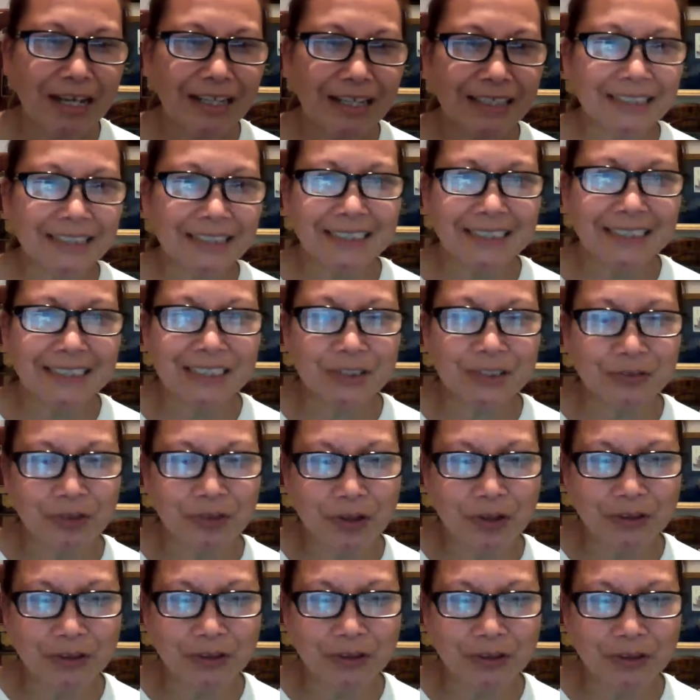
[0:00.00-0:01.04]
Hello
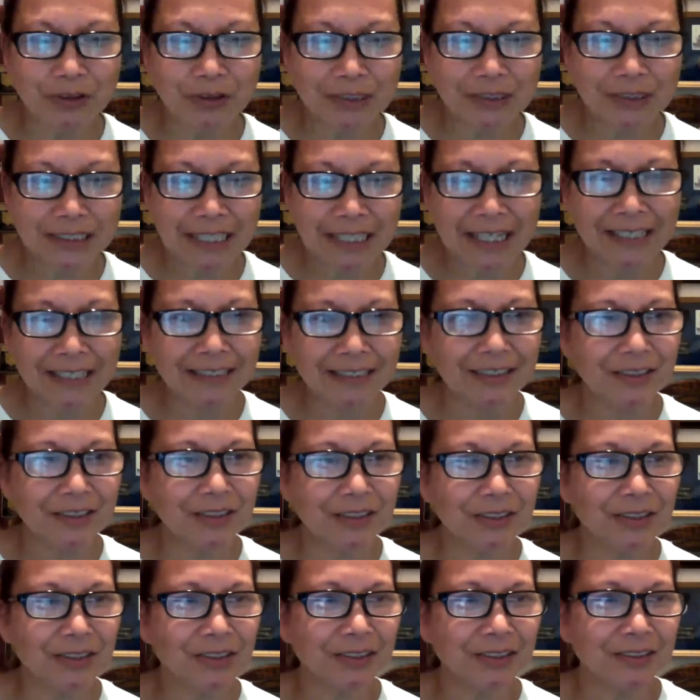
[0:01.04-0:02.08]
guys, this is Rose
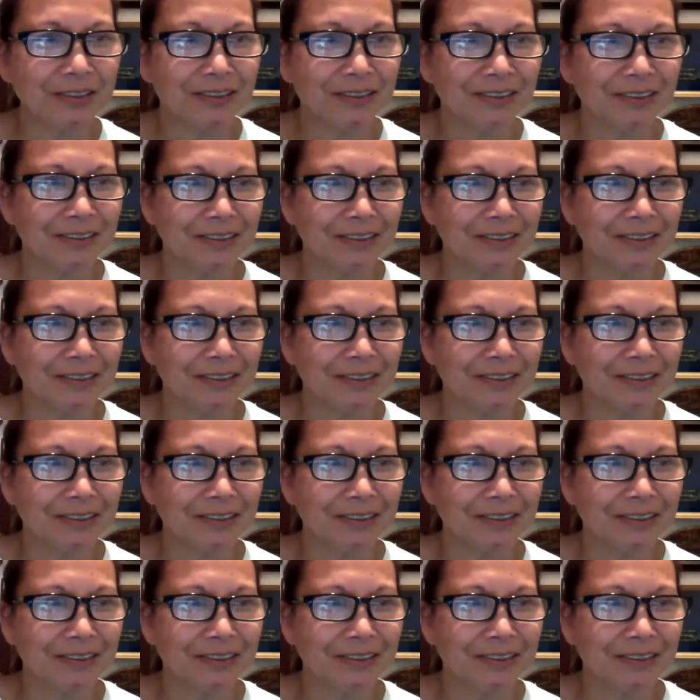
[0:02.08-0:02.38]
Gegner.